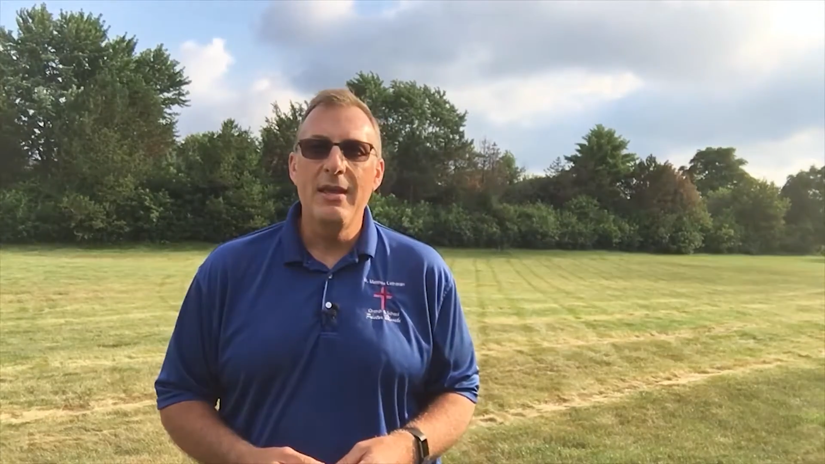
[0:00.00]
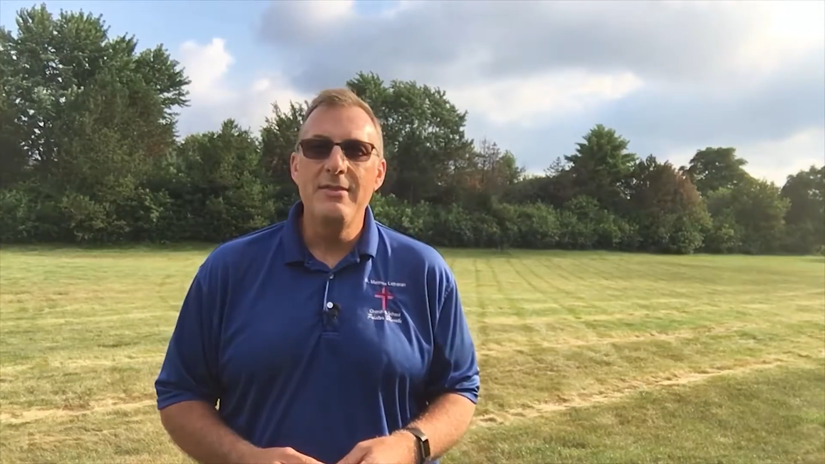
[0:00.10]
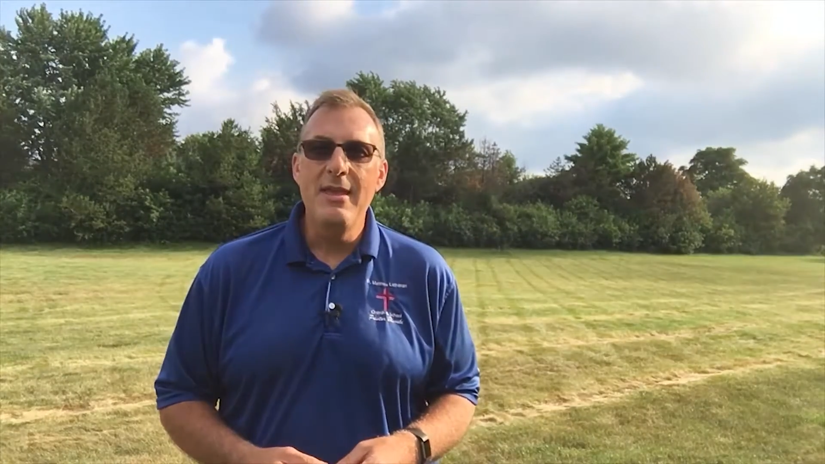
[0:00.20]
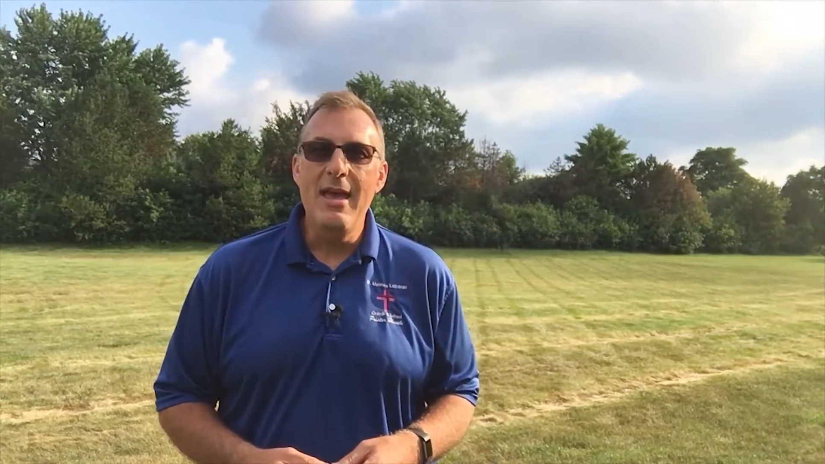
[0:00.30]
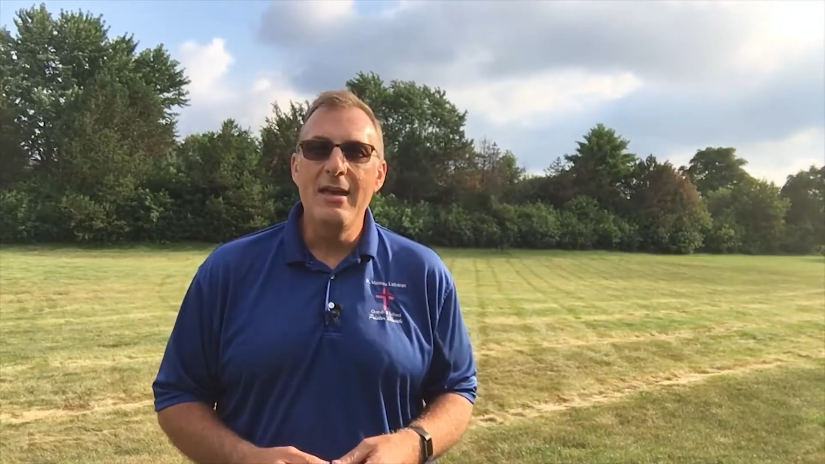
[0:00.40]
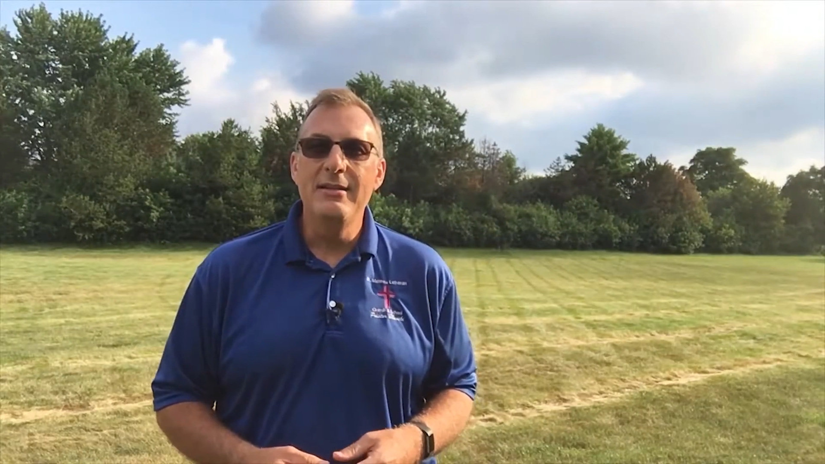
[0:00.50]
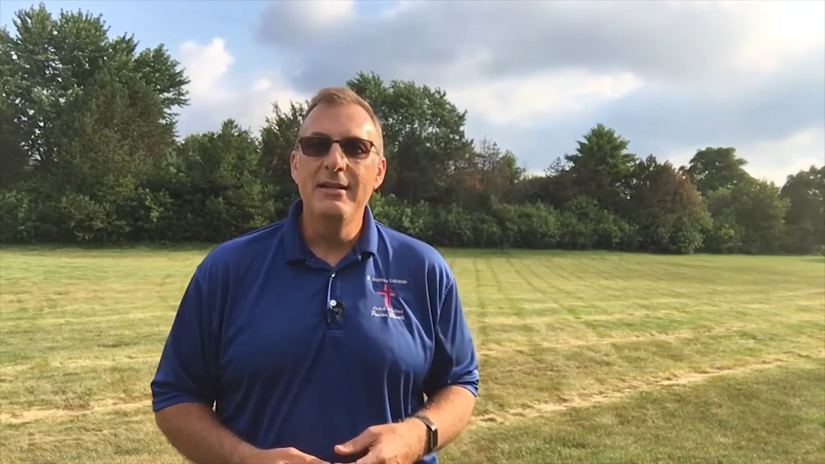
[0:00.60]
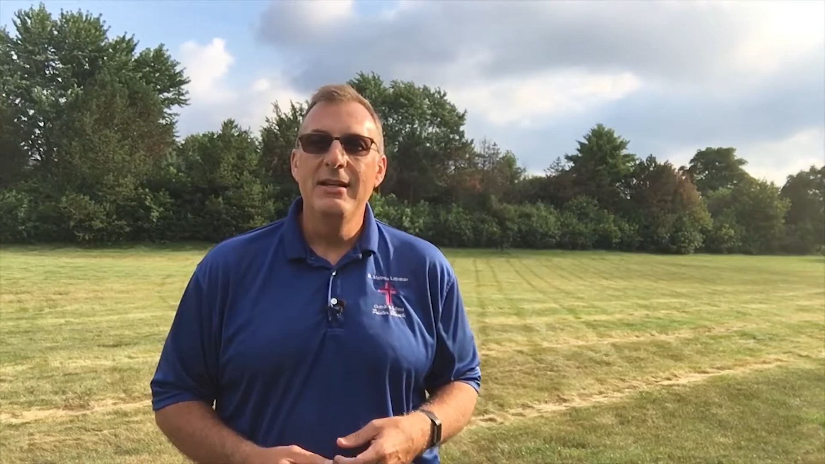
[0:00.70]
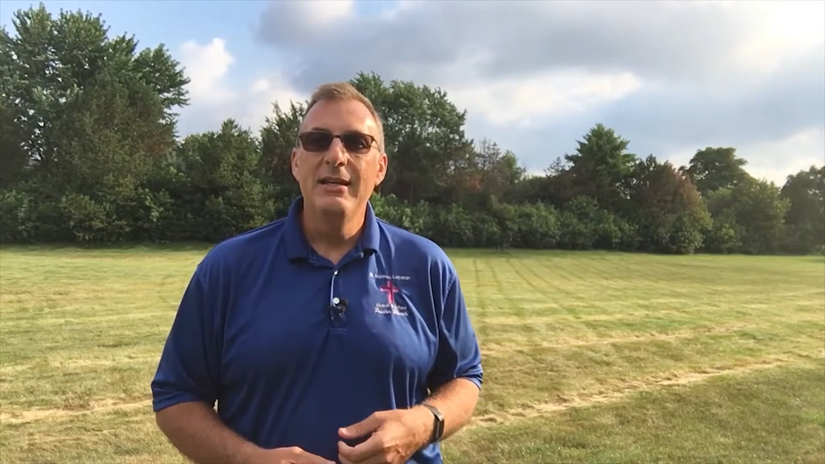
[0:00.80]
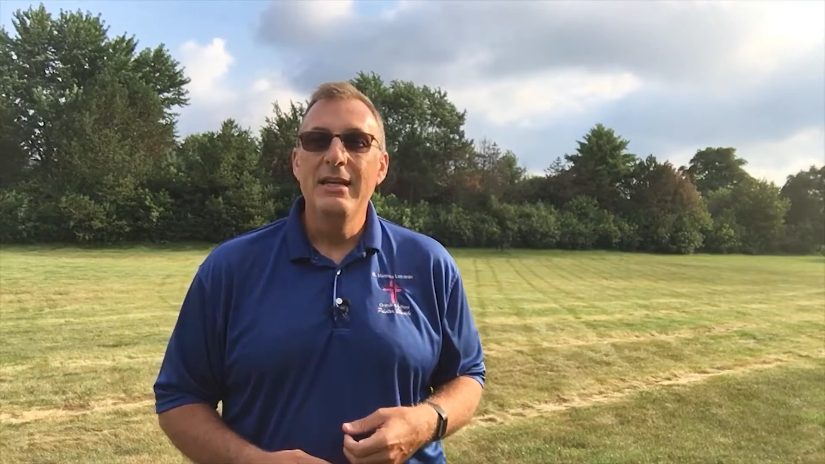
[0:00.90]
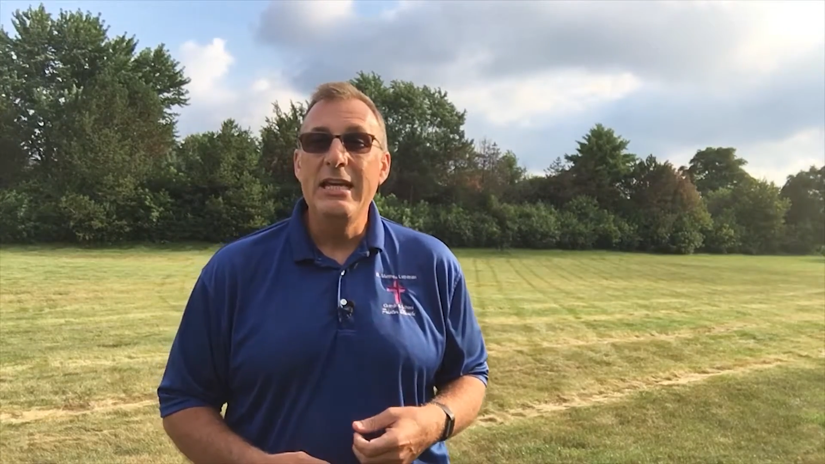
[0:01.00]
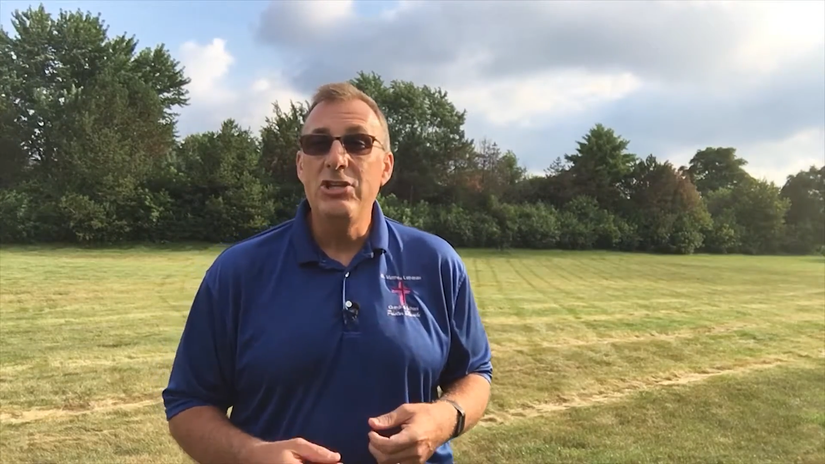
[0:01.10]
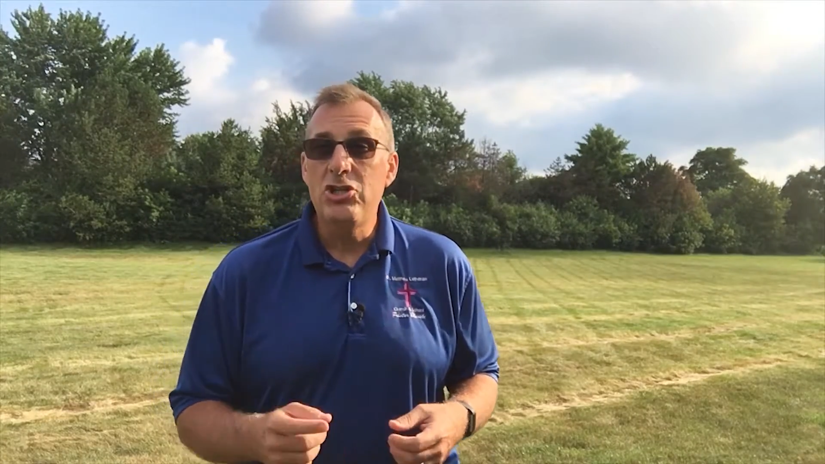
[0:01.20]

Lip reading: and then he